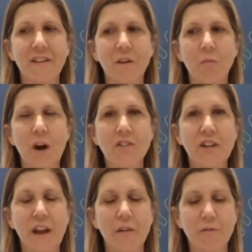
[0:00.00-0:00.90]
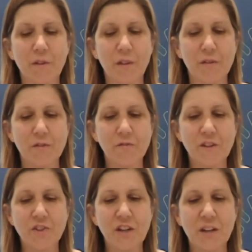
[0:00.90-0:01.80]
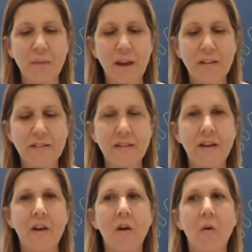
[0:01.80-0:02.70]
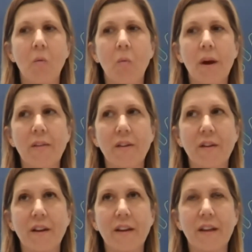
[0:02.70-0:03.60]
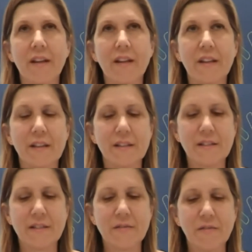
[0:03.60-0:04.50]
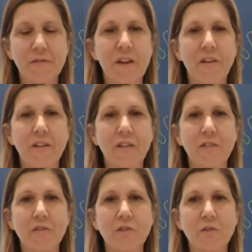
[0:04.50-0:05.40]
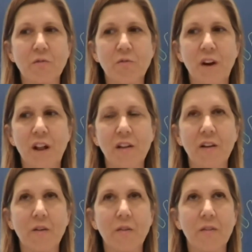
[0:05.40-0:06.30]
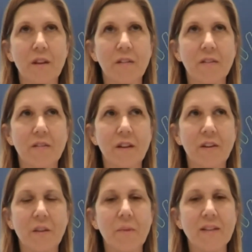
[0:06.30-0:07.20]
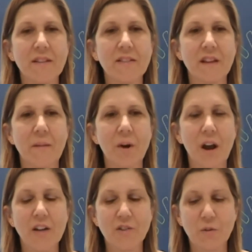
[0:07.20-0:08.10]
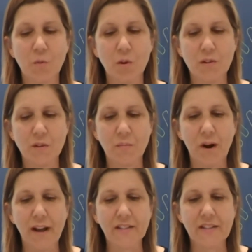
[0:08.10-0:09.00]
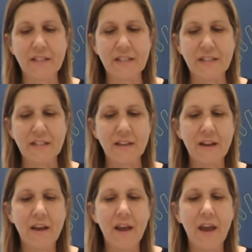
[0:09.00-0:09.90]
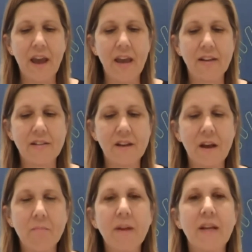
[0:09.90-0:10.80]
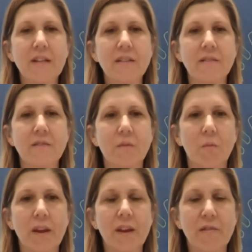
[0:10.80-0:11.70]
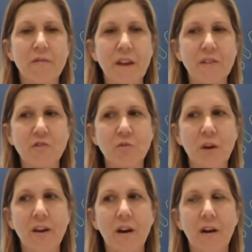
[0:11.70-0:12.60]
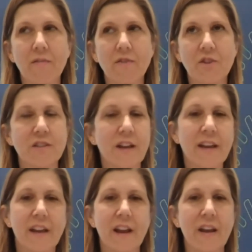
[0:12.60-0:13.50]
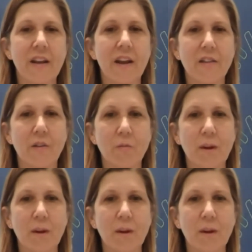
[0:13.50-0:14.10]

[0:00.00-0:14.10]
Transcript: you know, watching out for those phishing emails, whether it is failure to follow the, you know, kind of the basic cyber hygiene rules and practices and as companies, we face trade offs, just like in any other